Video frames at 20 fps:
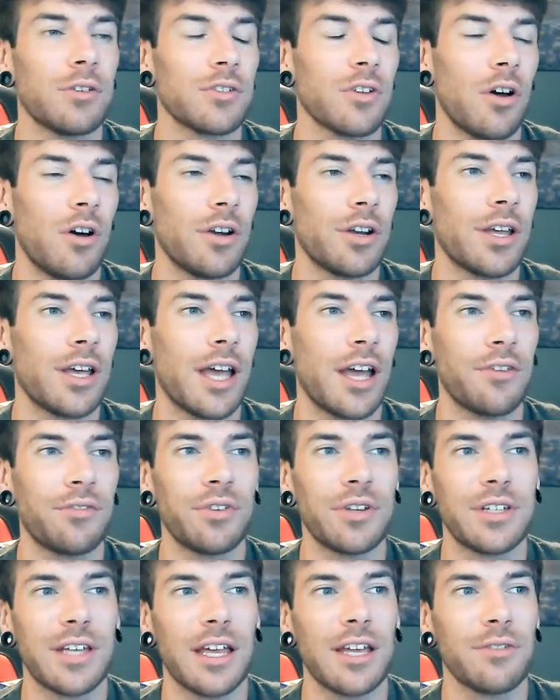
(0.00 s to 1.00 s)
on it every
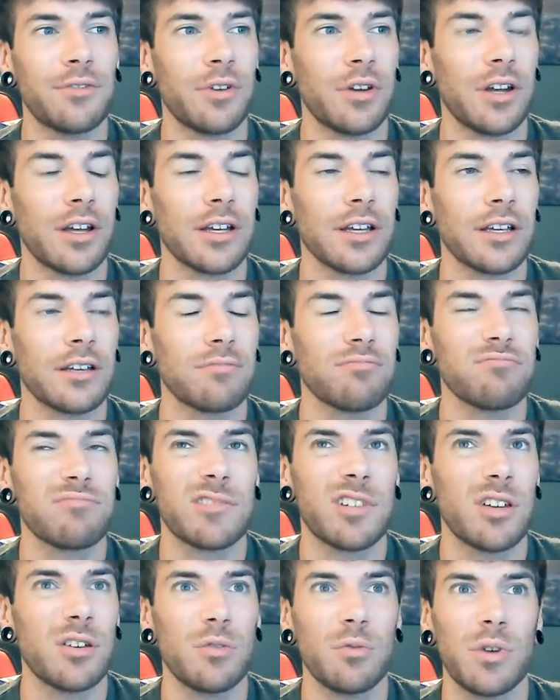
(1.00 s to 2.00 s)
day for like
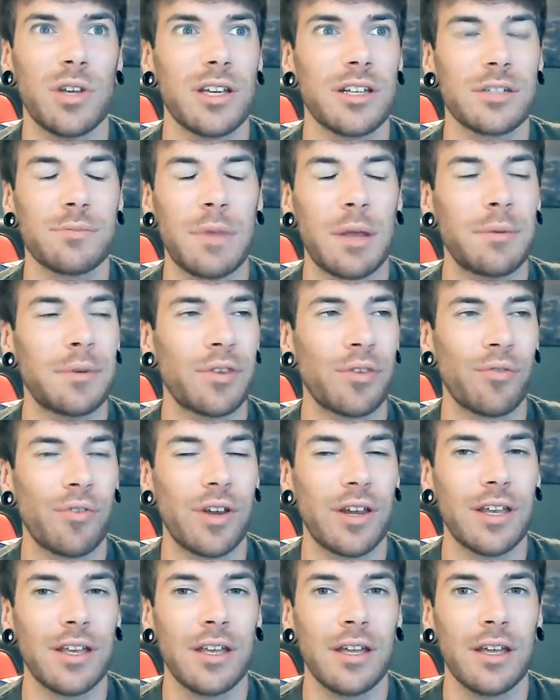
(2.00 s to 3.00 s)
2 weeks, maybe
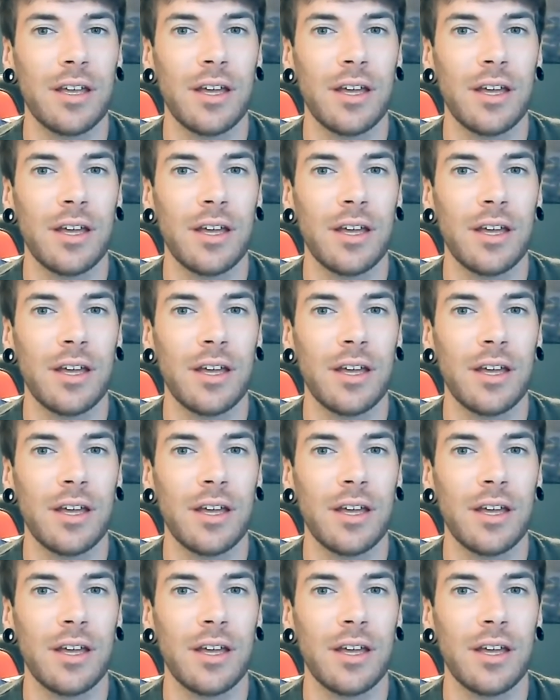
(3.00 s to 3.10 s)
three,